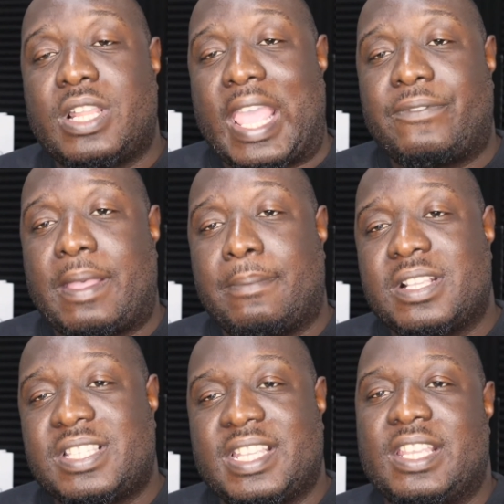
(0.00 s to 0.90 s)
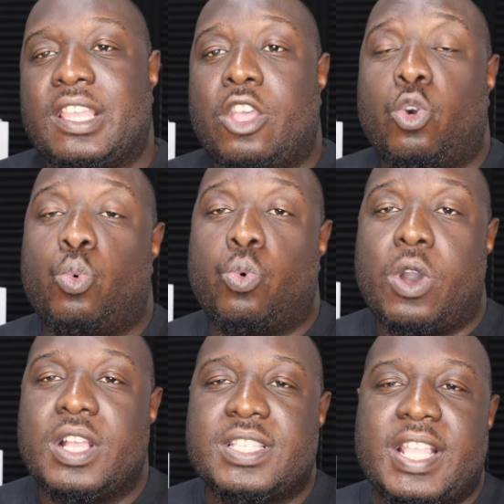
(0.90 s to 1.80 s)
life, I must say,
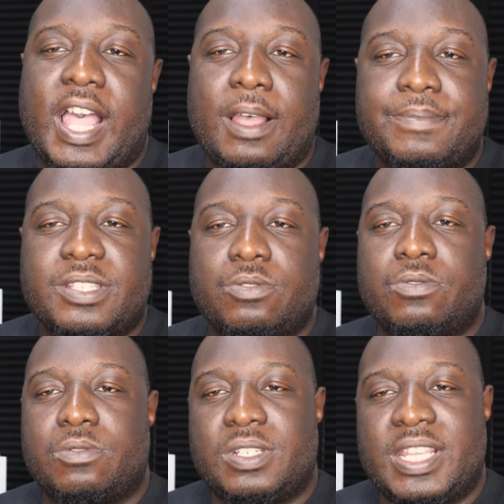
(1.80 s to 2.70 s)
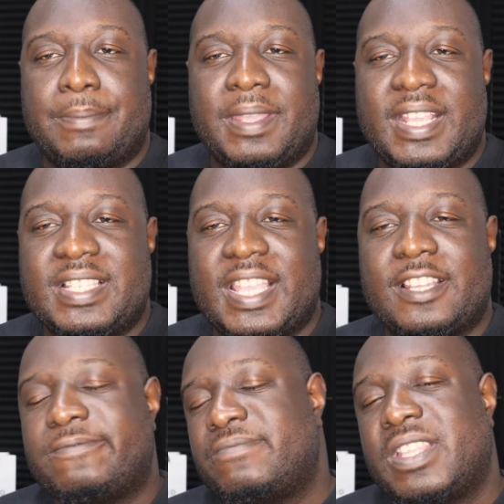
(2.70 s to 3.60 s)
was absolutely
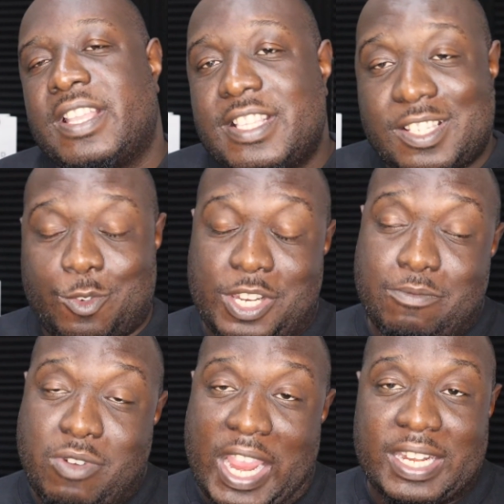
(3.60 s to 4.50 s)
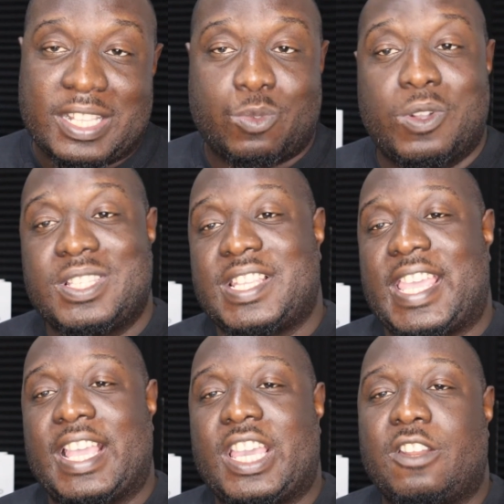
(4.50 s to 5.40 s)
amazing. Screen brightness, once
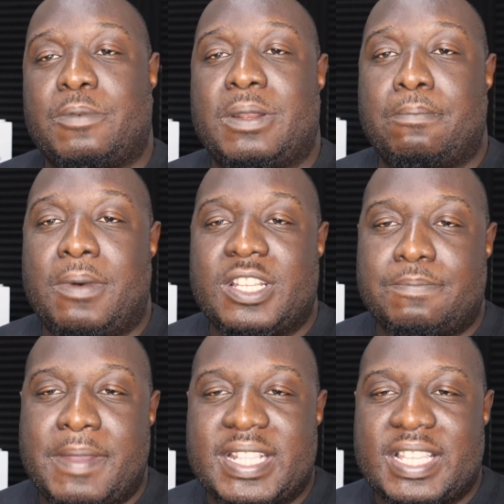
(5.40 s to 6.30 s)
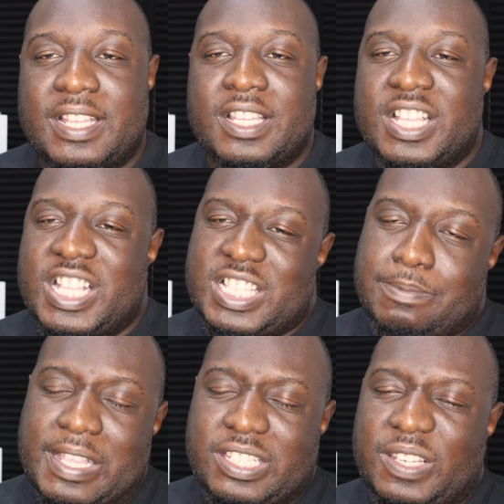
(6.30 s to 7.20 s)
again, could have been much better,
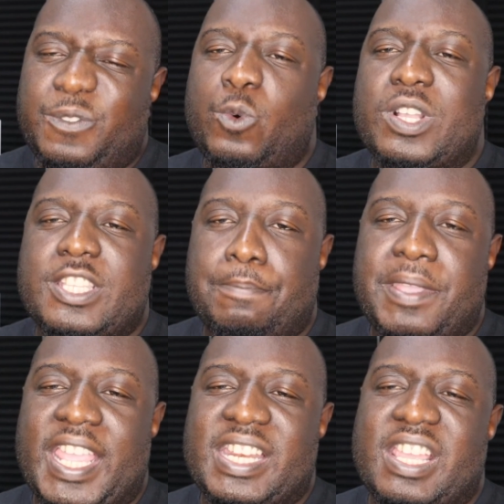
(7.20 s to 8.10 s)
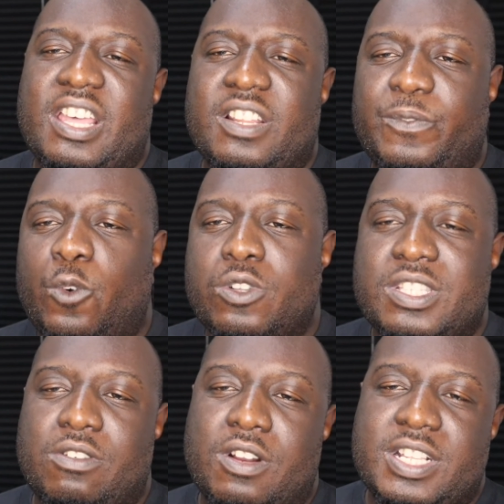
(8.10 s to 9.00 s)
especially for what you're paying. The other
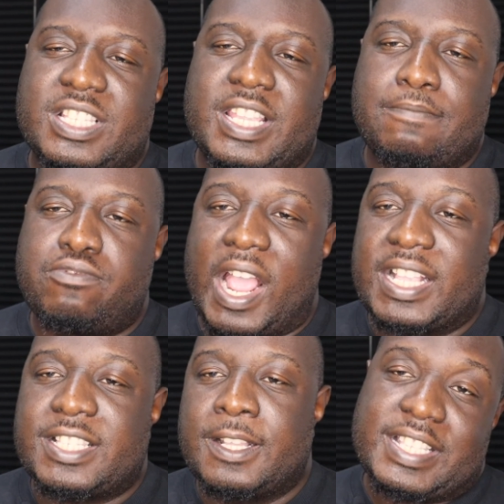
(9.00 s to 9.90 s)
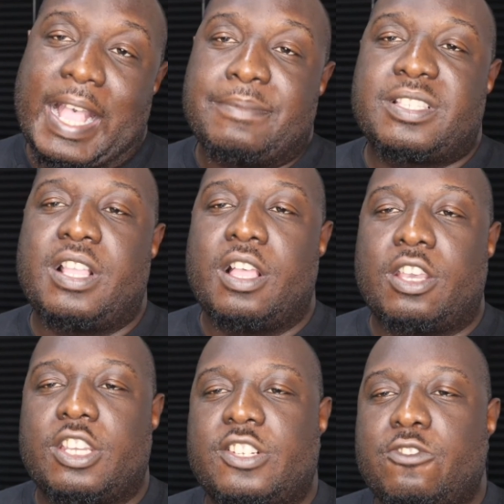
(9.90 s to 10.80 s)
phones around the same price,
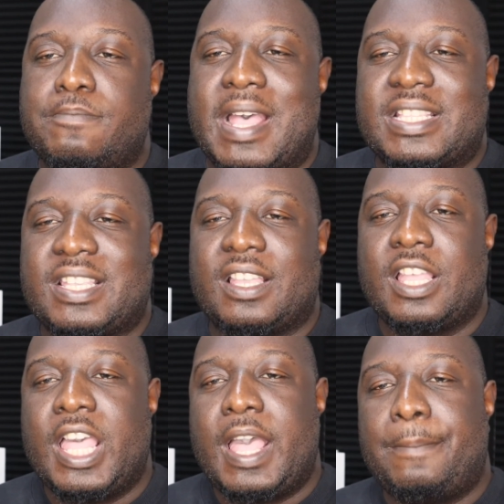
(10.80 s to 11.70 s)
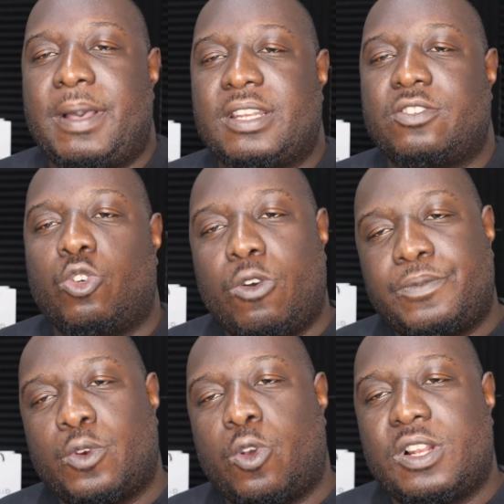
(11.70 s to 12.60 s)
Samsung could do better. But
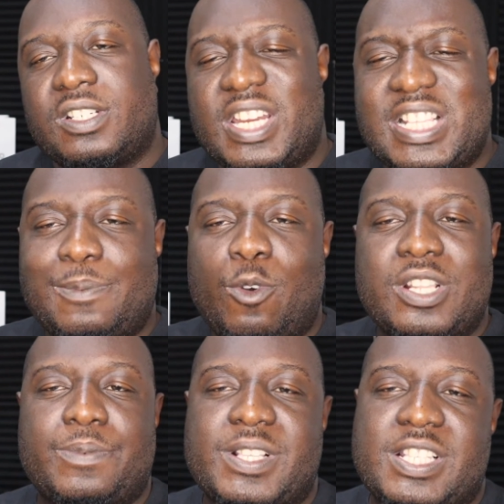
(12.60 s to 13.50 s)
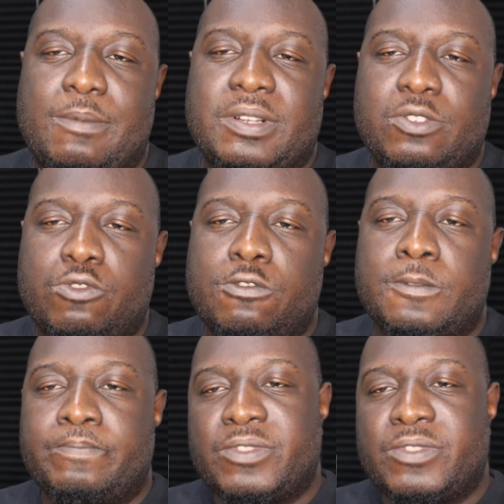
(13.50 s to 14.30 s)
overall, this phone is for someone who